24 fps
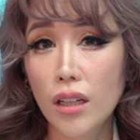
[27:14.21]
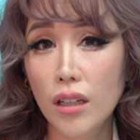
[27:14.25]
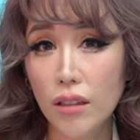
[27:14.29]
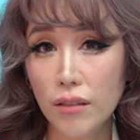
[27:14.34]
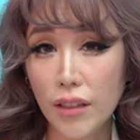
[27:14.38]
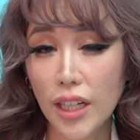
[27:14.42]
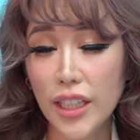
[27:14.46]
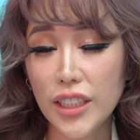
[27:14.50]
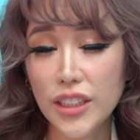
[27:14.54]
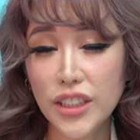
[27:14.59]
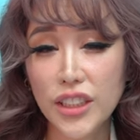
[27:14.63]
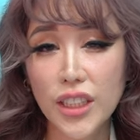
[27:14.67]

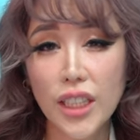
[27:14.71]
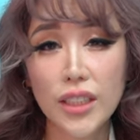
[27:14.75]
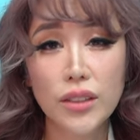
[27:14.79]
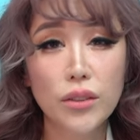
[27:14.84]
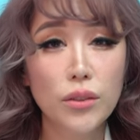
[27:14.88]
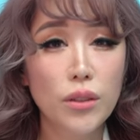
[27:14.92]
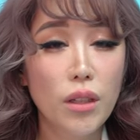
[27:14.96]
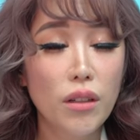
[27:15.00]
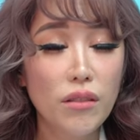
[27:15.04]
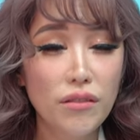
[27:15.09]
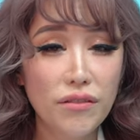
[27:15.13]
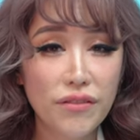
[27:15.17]
Raeesah to
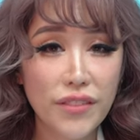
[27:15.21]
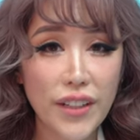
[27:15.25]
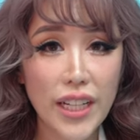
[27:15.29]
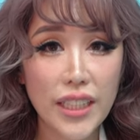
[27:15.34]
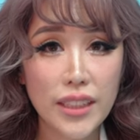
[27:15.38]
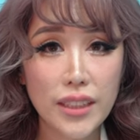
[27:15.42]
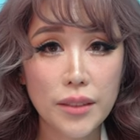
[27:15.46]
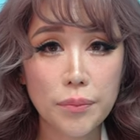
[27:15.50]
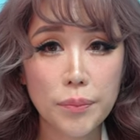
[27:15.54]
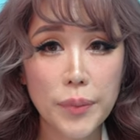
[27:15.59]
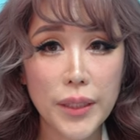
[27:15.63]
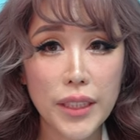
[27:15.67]

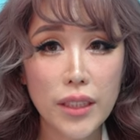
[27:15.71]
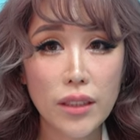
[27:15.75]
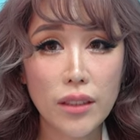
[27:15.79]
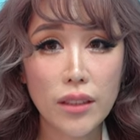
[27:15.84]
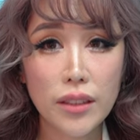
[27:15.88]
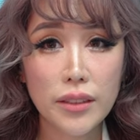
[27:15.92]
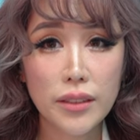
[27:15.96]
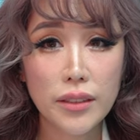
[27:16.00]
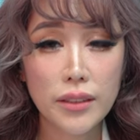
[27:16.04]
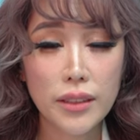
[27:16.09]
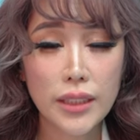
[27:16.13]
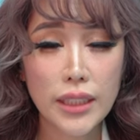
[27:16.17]
confess
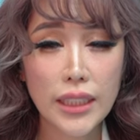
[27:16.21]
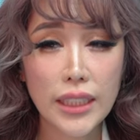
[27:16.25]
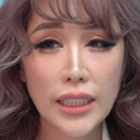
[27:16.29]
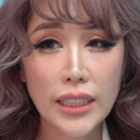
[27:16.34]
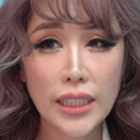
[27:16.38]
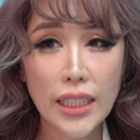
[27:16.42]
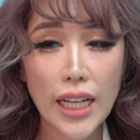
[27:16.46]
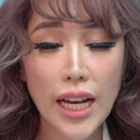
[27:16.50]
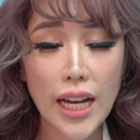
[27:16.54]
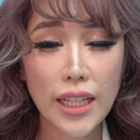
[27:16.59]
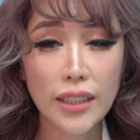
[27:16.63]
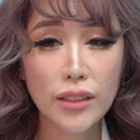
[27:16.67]
because
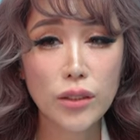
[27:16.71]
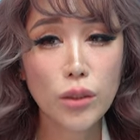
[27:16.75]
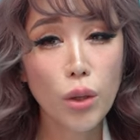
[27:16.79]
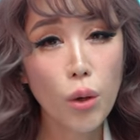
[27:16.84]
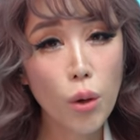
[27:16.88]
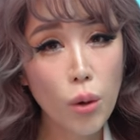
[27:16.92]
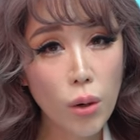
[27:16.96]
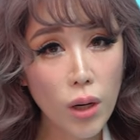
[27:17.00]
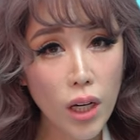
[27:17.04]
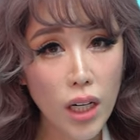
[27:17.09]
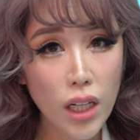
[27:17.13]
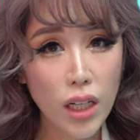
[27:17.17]
he had
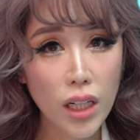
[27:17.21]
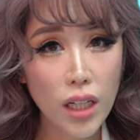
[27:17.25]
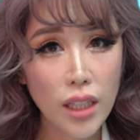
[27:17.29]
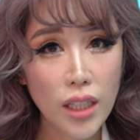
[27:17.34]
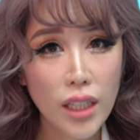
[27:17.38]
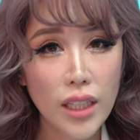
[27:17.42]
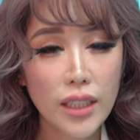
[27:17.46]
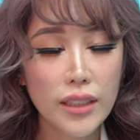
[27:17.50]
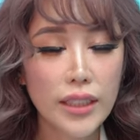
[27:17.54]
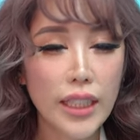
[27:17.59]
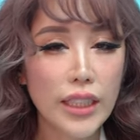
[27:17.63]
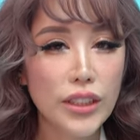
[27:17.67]
told her
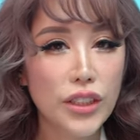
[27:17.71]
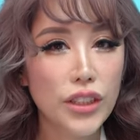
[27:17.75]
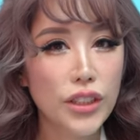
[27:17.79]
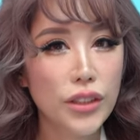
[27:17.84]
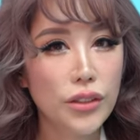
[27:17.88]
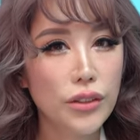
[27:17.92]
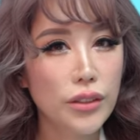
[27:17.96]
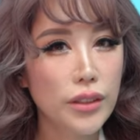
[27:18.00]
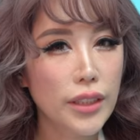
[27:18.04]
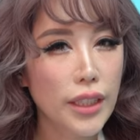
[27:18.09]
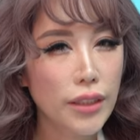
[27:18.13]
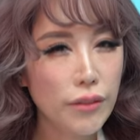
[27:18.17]
that she
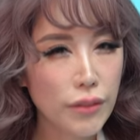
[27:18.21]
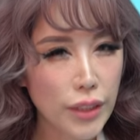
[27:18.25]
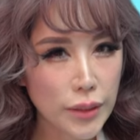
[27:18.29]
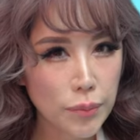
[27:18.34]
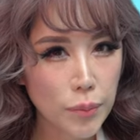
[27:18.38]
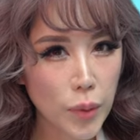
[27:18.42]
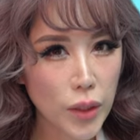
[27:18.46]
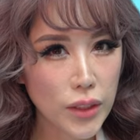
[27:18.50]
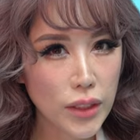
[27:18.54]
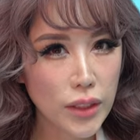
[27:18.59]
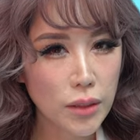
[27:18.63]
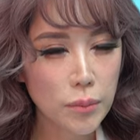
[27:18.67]
should take
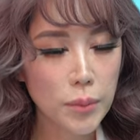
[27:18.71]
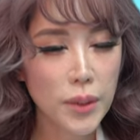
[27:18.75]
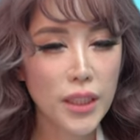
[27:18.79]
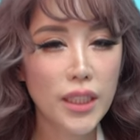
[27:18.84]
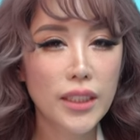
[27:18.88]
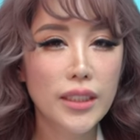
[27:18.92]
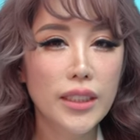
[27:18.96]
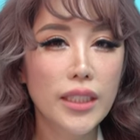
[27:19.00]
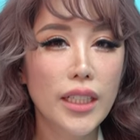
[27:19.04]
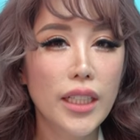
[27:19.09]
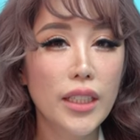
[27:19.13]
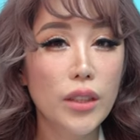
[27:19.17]

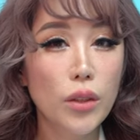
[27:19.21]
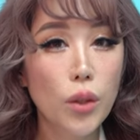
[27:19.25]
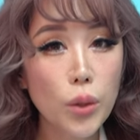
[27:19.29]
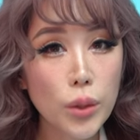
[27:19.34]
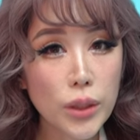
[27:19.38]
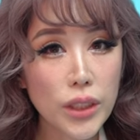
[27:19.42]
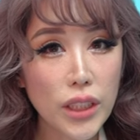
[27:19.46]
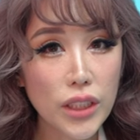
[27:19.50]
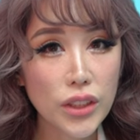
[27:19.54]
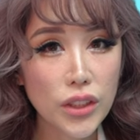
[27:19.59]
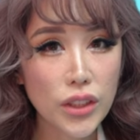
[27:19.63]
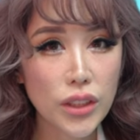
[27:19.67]
responsibility and
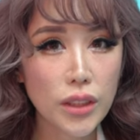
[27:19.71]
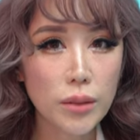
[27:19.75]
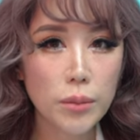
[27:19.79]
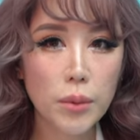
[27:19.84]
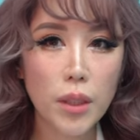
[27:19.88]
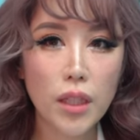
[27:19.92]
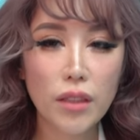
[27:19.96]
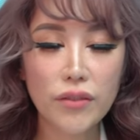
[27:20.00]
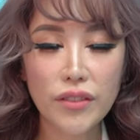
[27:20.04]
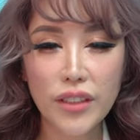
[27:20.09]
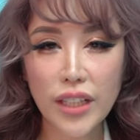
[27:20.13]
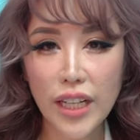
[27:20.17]
ownership
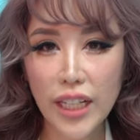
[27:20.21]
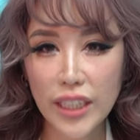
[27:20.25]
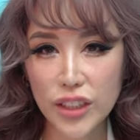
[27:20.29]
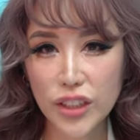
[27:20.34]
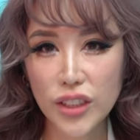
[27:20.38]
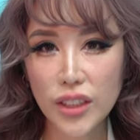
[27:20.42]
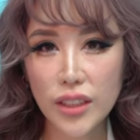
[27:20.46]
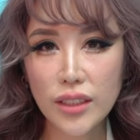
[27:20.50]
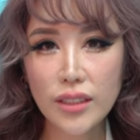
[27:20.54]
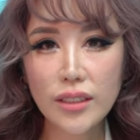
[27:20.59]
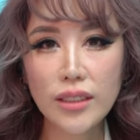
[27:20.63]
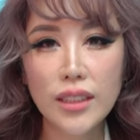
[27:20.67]
of her
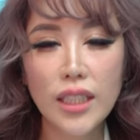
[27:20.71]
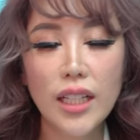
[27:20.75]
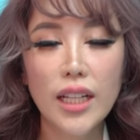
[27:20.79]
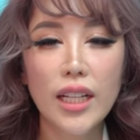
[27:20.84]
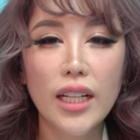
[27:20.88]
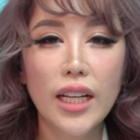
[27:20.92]
actions,